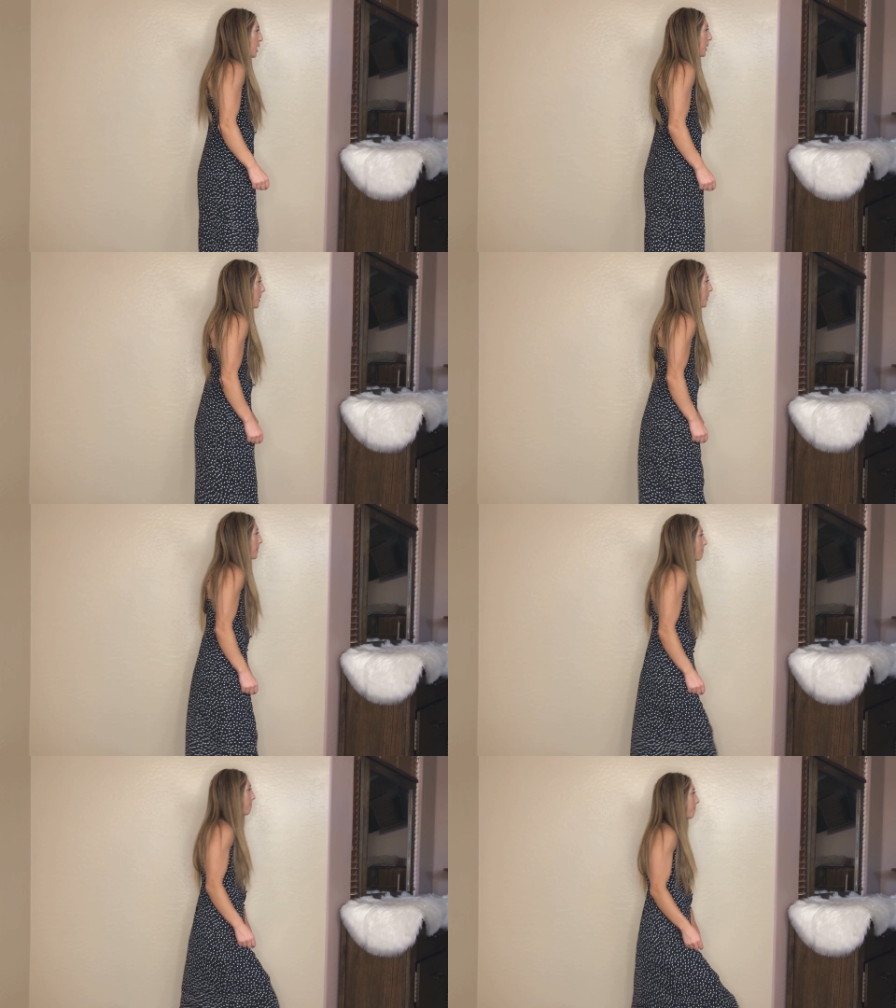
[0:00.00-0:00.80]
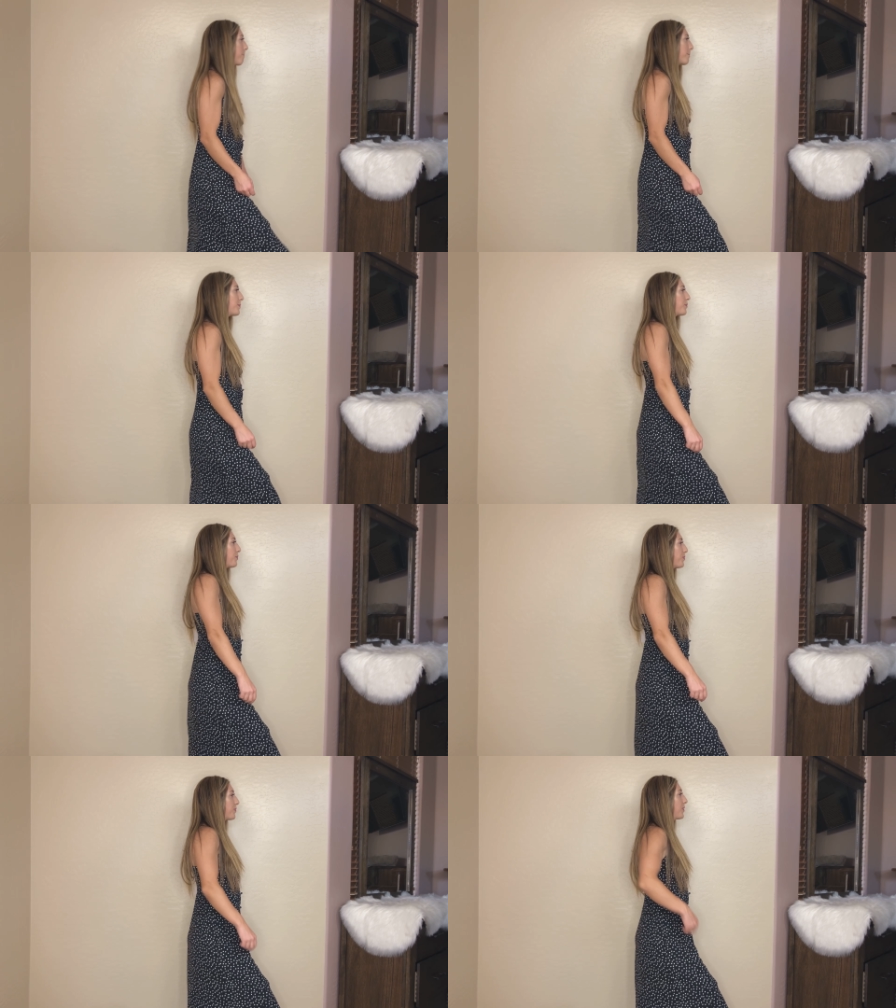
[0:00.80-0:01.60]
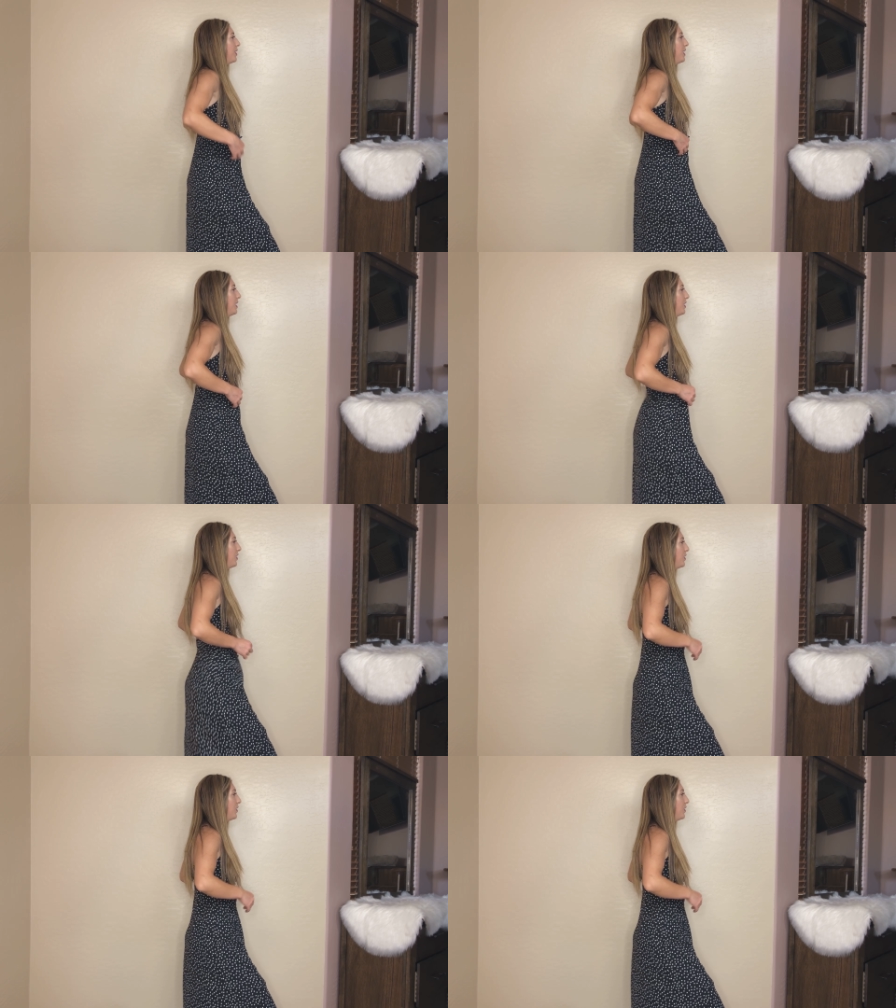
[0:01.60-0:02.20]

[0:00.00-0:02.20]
I didn't actually try it on. Yeah, I just thought it was